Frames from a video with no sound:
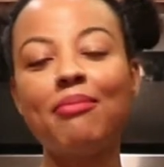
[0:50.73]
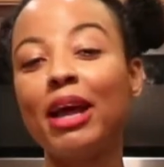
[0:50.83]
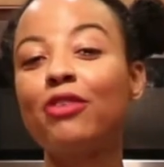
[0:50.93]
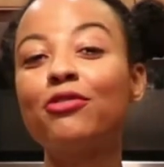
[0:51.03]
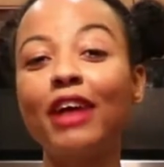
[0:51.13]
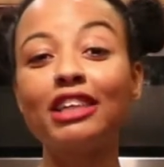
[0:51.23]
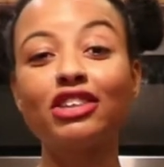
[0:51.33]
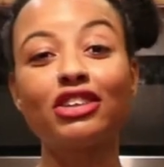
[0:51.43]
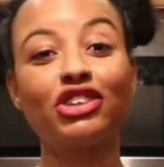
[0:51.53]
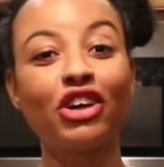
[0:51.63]
and make
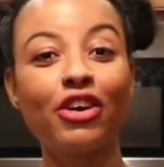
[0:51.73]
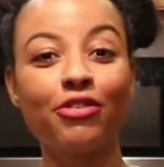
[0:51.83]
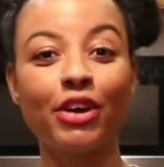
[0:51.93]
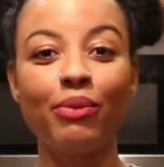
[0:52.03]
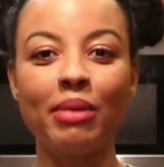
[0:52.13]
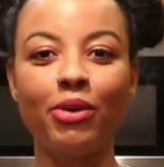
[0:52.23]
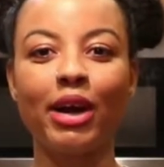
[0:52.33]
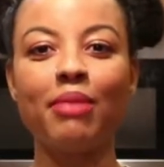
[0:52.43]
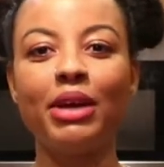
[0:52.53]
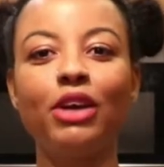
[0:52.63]
fresh sugar-free whipped
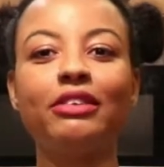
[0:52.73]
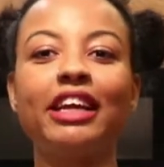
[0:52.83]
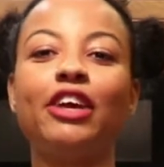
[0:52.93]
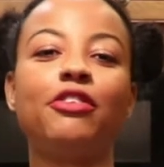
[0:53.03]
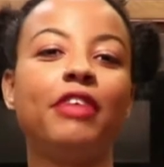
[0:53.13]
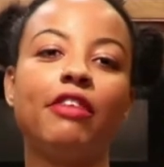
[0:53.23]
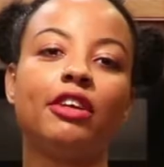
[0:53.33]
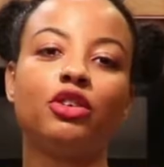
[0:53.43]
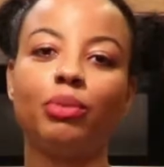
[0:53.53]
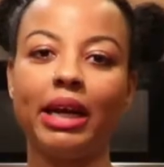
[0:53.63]
cream using your
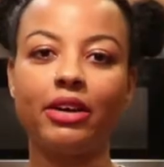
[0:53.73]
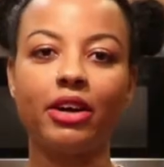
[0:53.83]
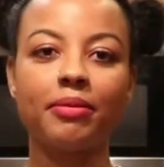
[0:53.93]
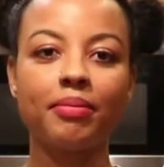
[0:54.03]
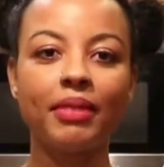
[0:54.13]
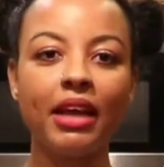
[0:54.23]
favorite sweetener.